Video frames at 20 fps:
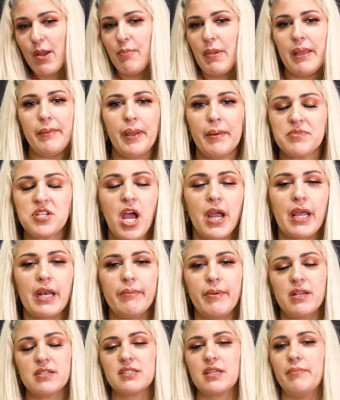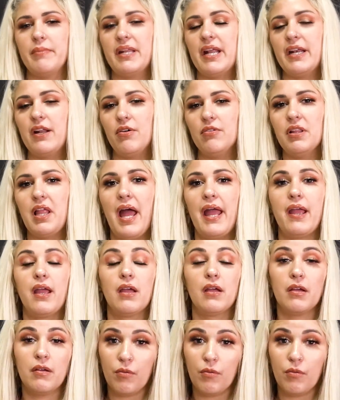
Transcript: Maybe I'm talking about somebody I don't like,